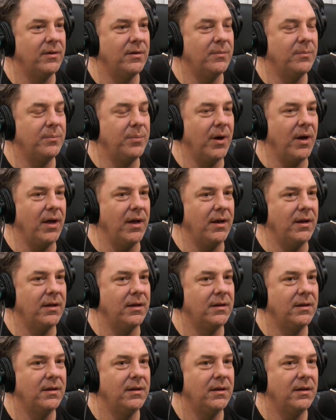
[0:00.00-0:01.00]
but
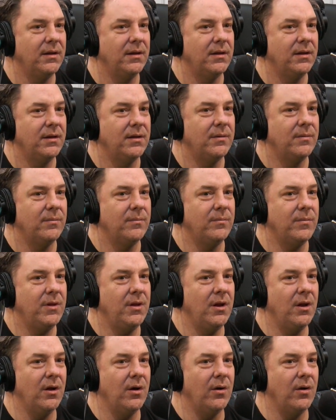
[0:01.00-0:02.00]
you
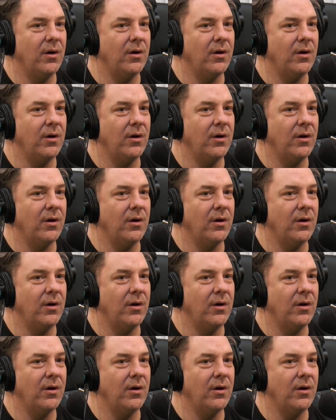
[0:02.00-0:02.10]
know,